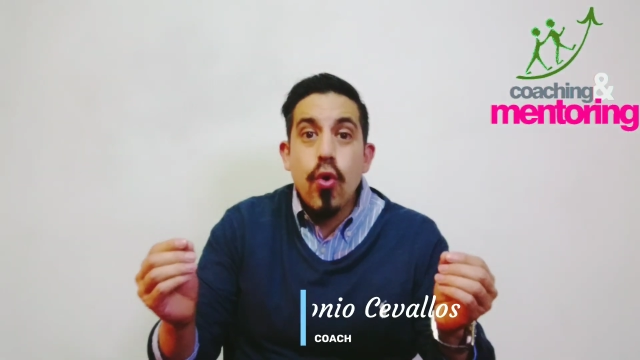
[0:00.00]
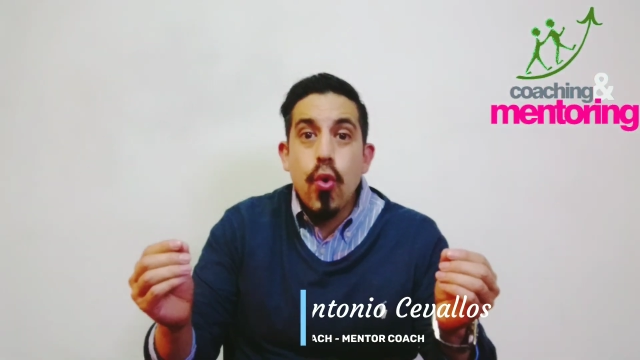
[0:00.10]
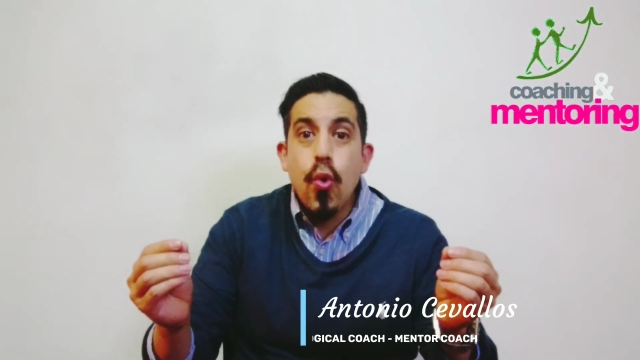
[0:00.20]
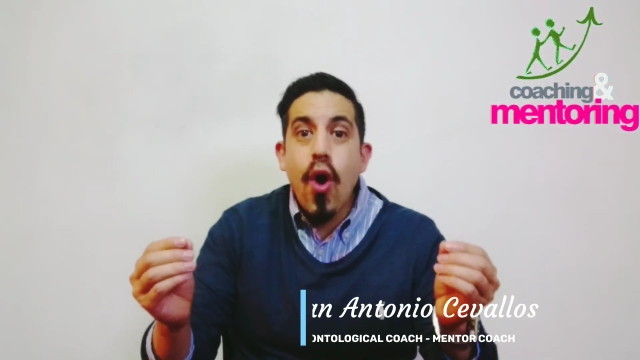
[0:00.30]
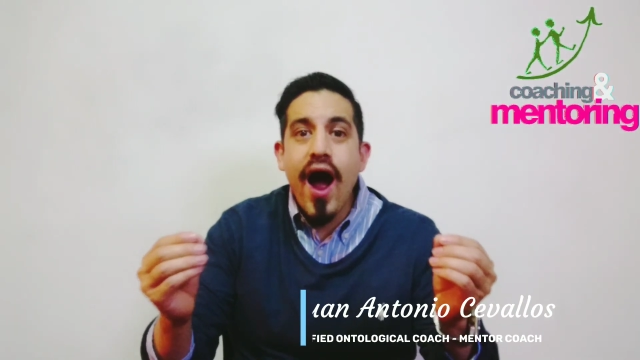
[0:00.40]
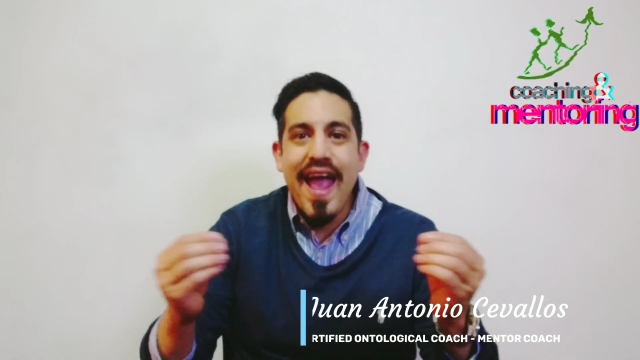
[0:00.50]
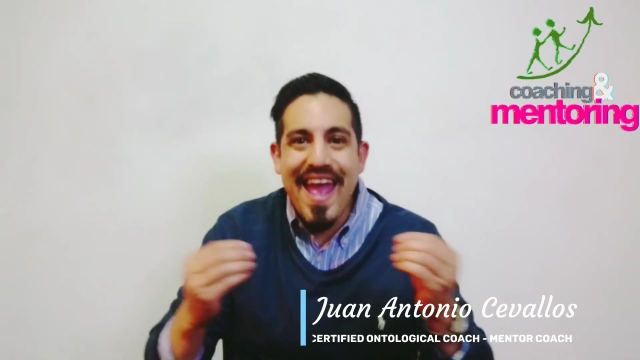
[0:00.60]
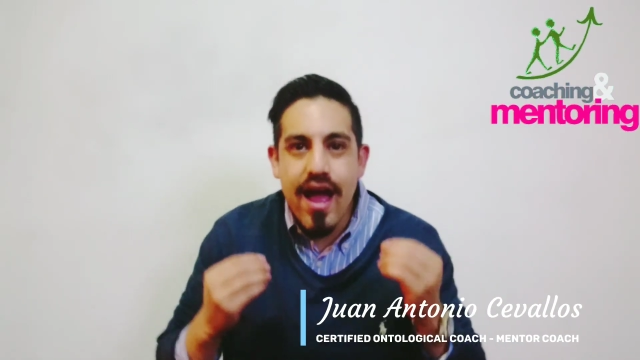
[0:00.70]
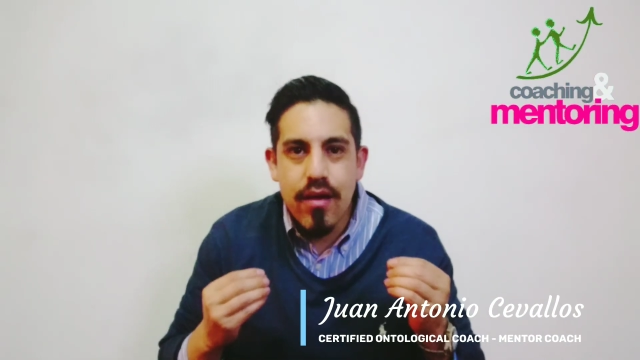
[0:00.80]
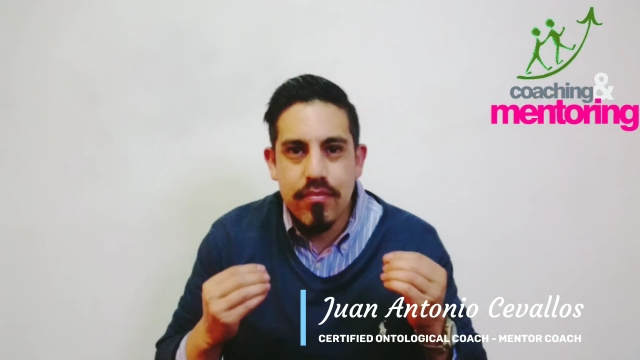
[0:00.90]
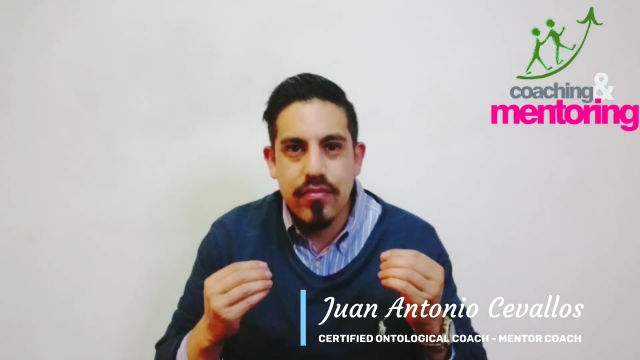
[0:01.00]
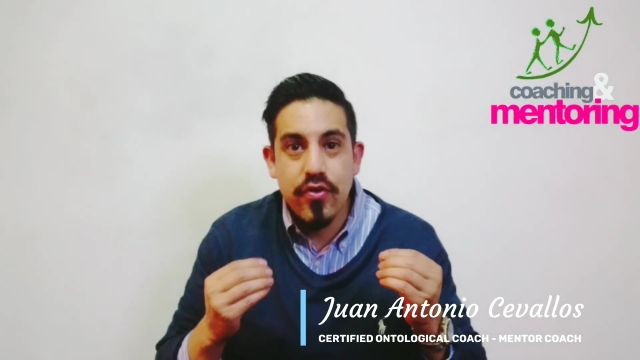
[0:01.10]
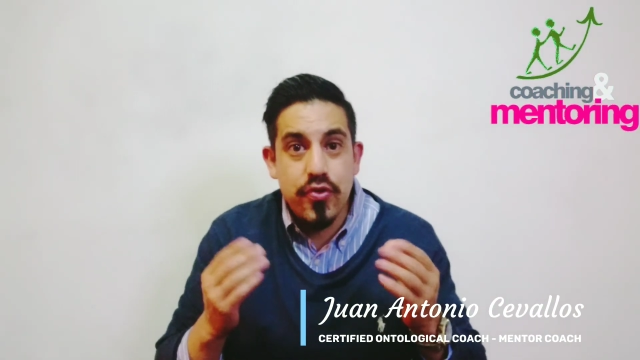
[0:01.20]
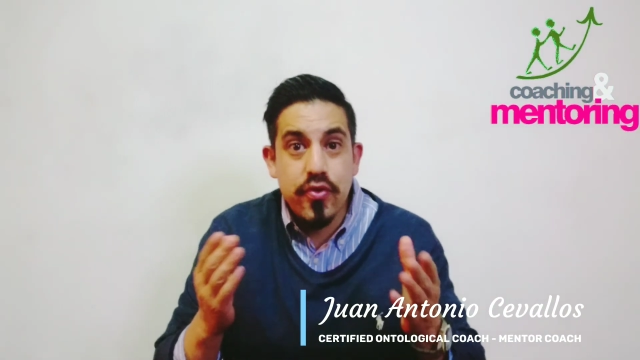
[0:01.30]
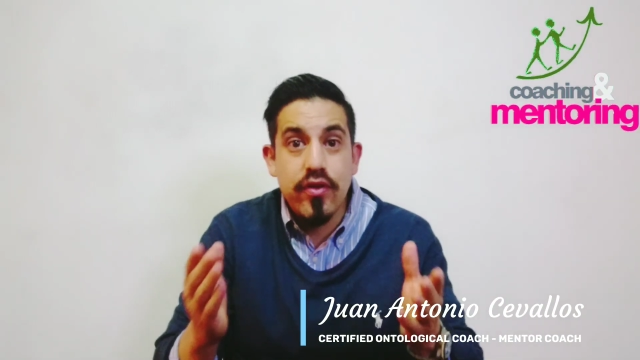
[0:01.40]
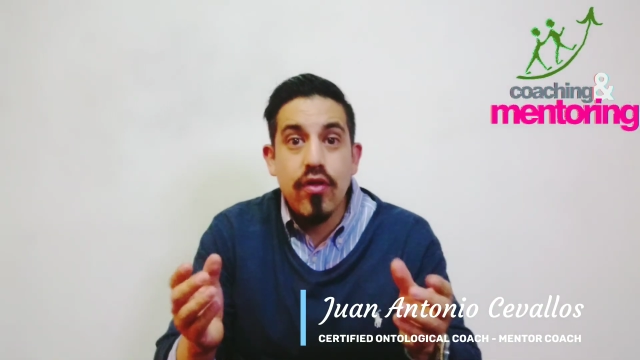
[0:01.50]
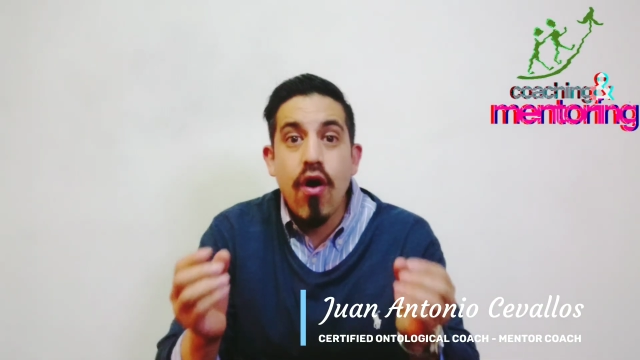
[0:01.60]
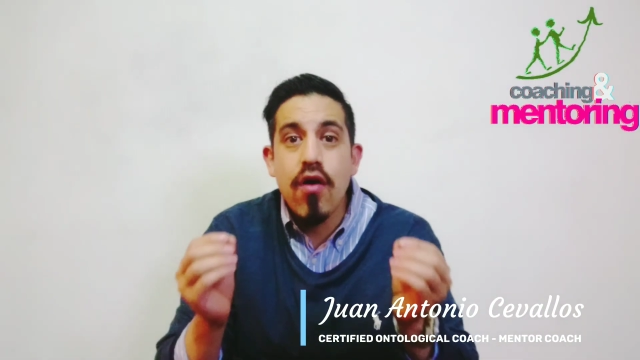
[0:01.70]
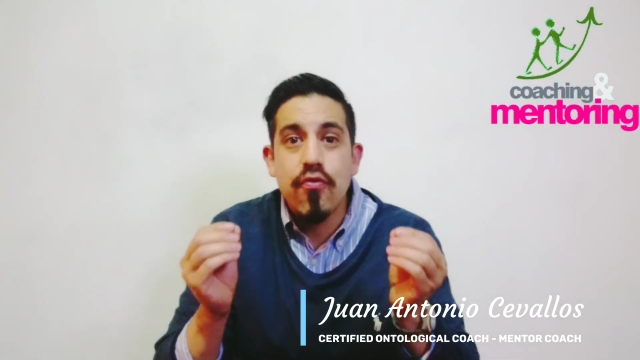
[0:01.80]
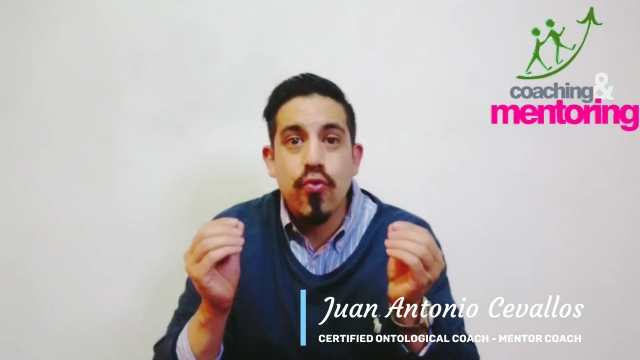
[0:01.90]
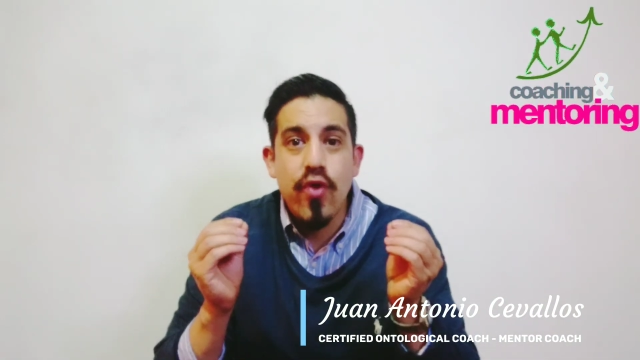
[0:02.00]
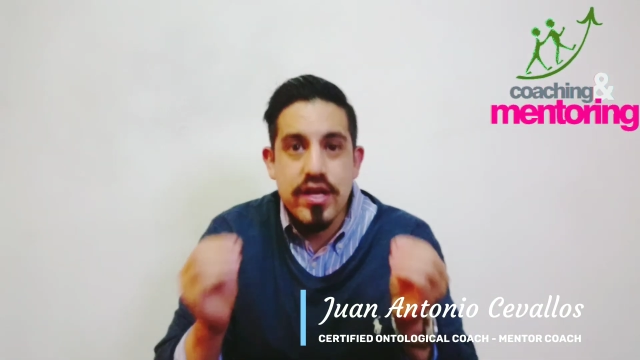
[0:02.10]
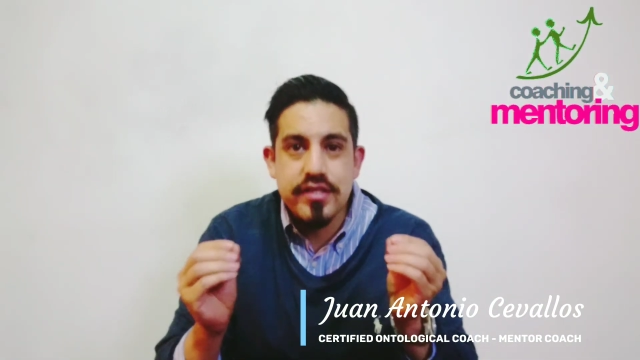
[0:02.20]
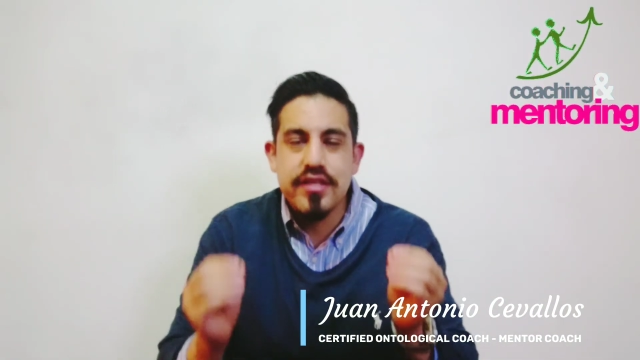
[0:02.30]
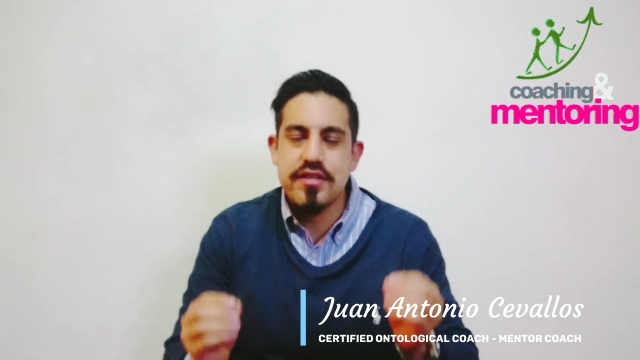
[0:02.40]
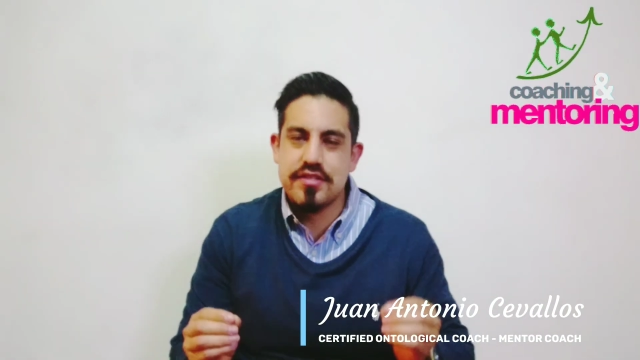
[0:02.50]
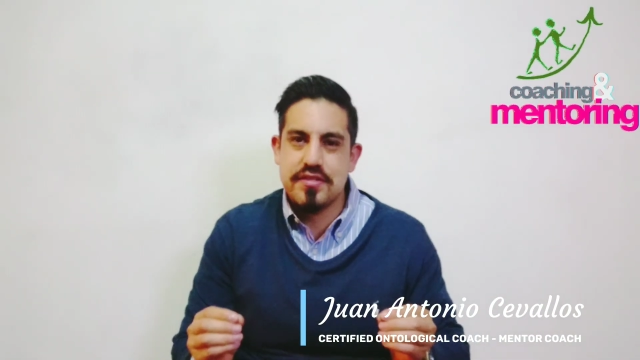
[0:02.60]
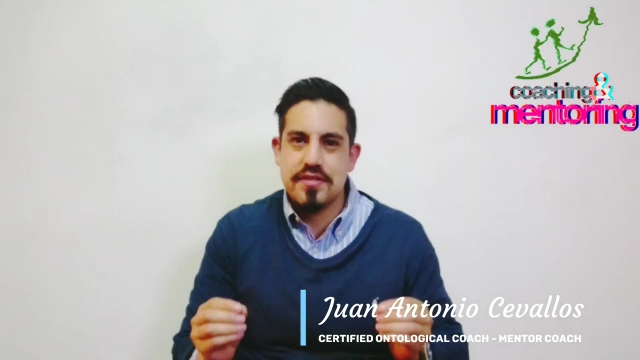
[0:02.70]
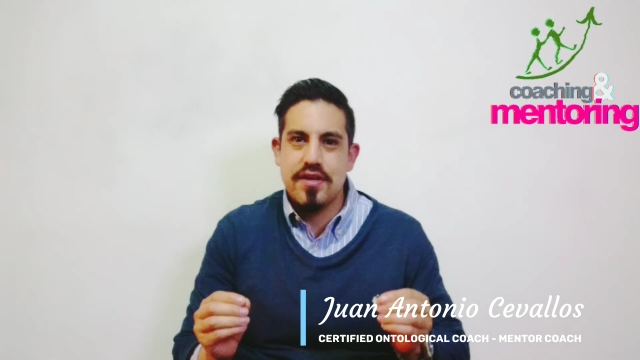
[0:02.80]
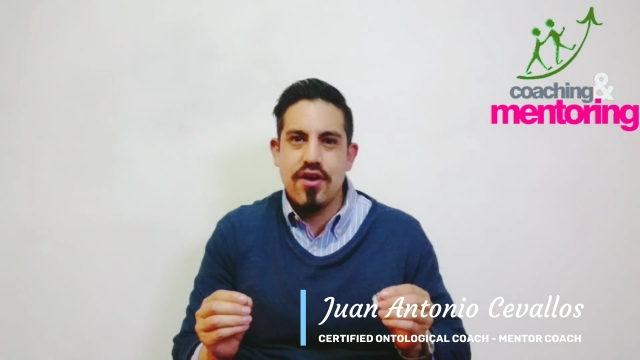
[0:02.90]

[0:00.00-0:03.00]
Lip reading: know who I am through the Law of Resonance?